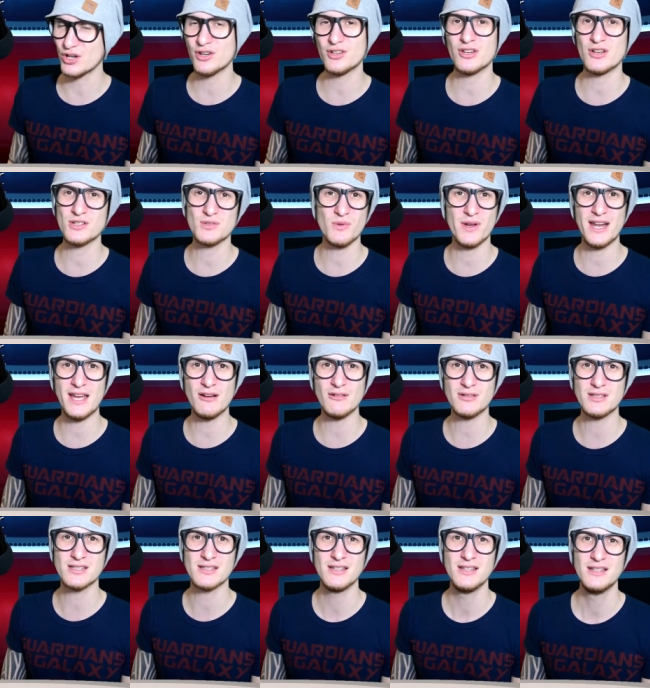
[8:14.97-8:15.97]
God knows what
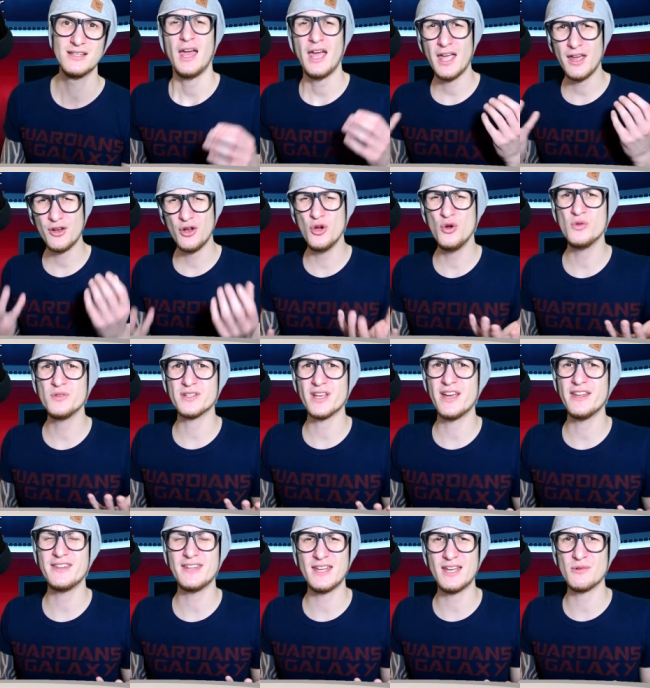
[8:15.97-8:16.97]
else? And whose
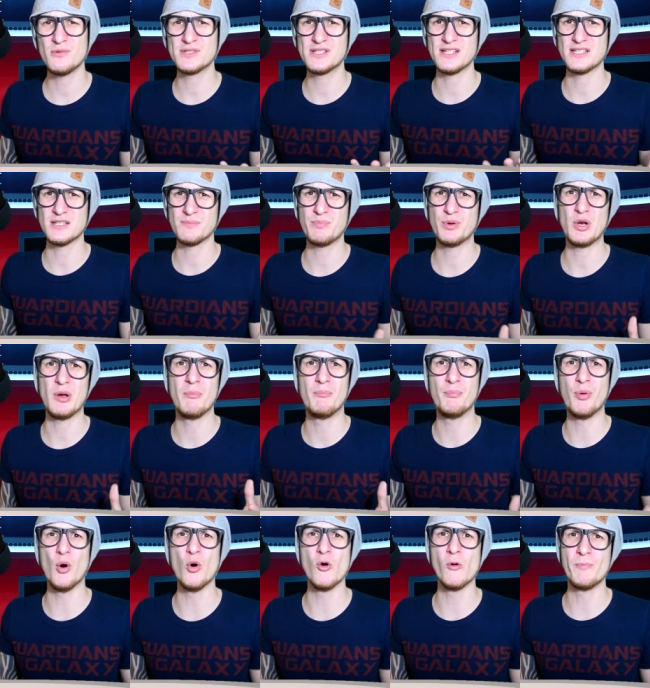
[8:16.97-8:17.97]
idea was it to put a
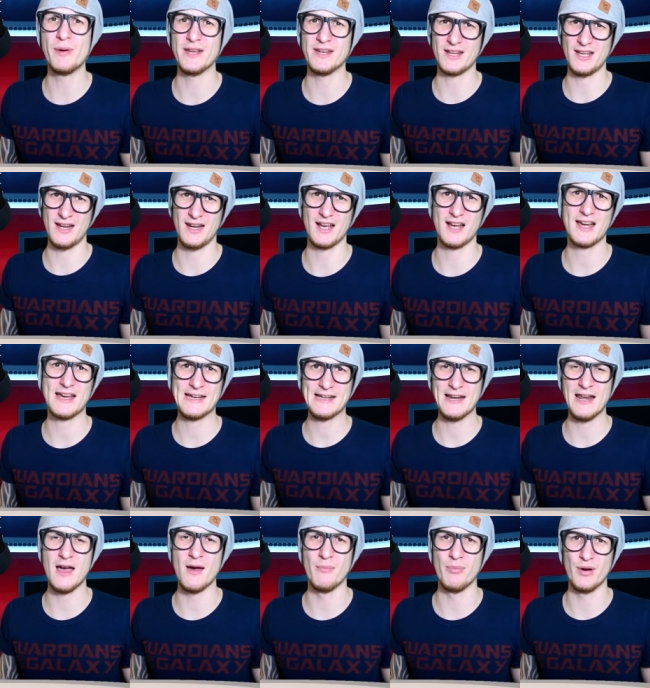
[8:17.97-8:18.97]
ball pit in a
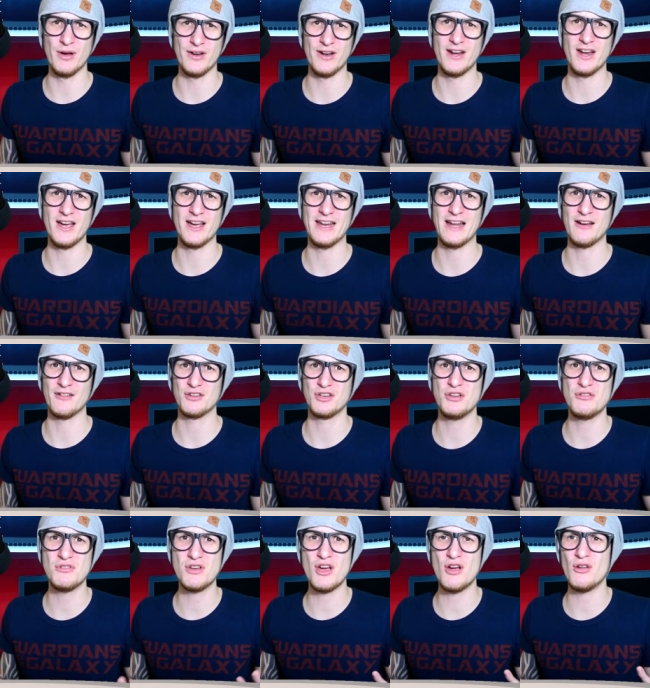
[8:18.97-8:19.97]
club on a night out?
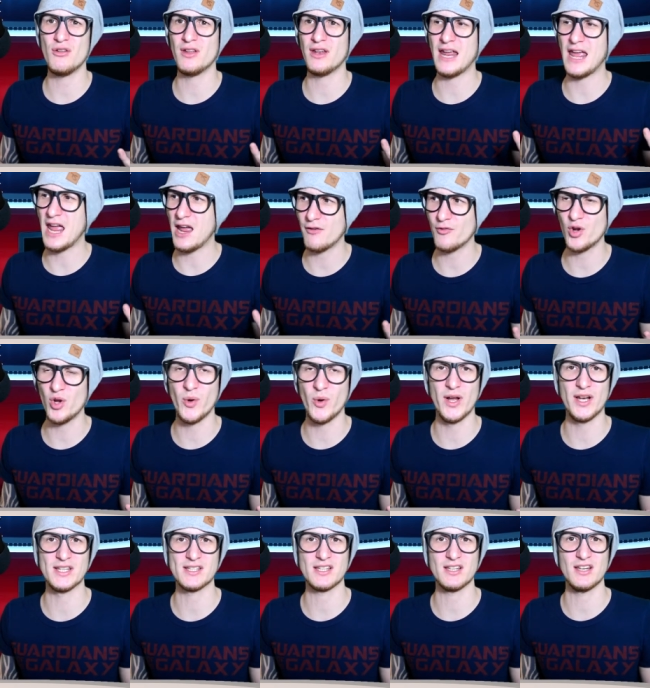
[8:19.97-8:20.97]
You know that
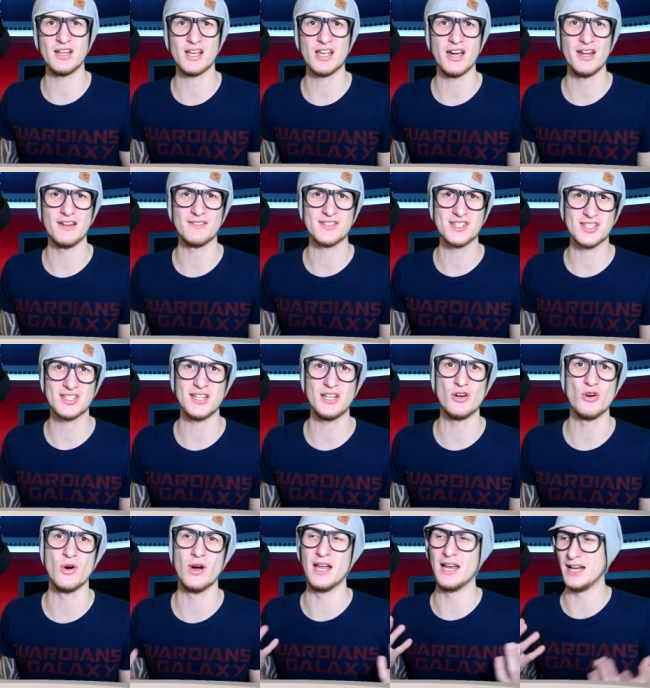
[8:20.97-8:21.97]
everyone is going to kind of
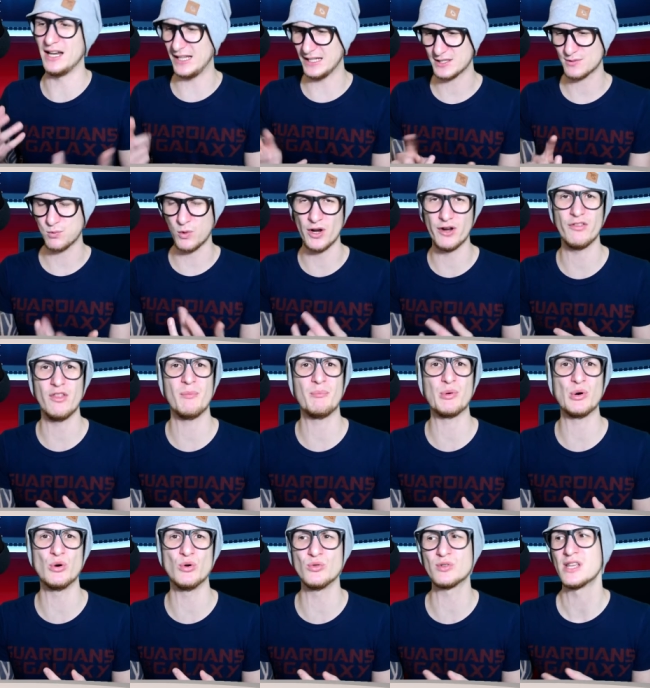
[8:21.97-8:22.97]
steal at least one of the
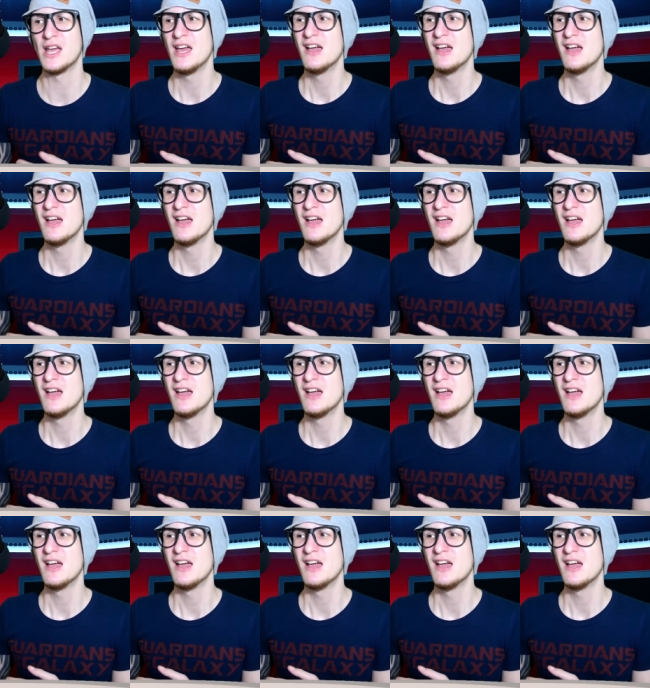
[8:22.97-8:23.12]
balls.